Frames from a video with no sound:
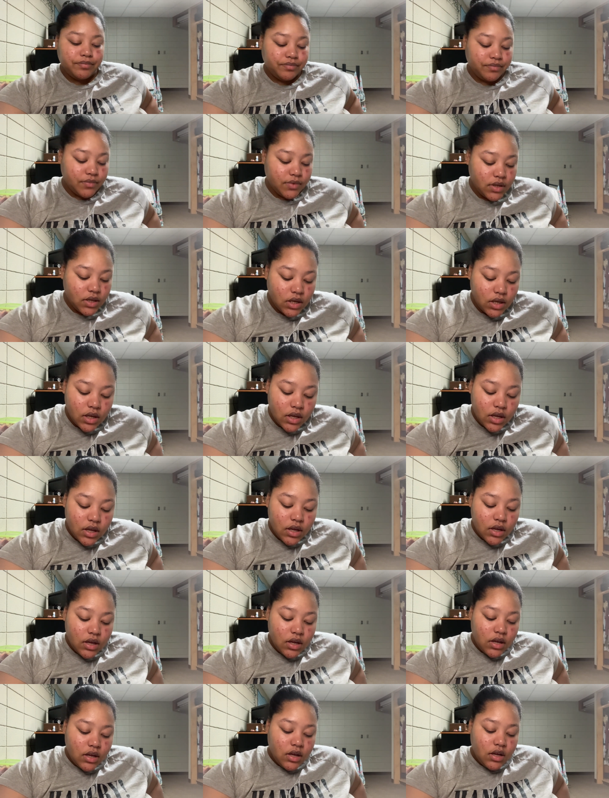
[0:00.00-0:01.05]

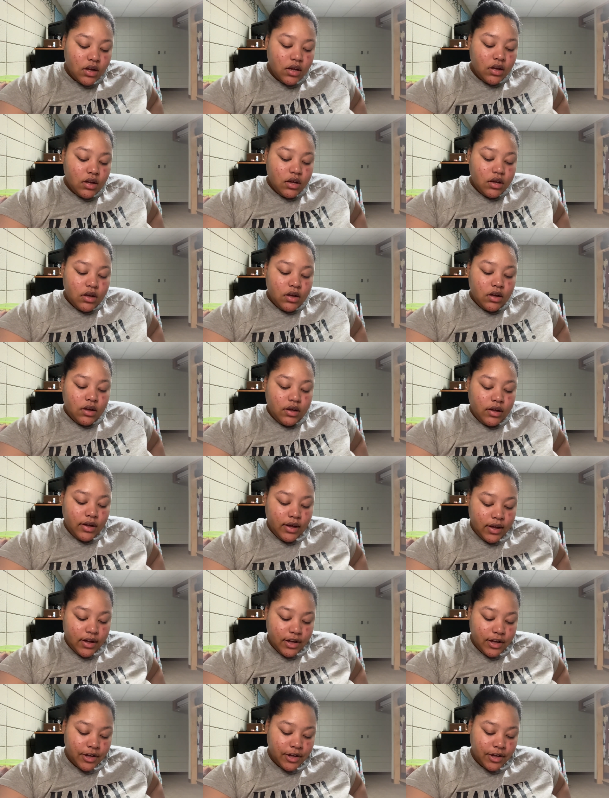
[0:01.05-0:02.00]
Nothing is said.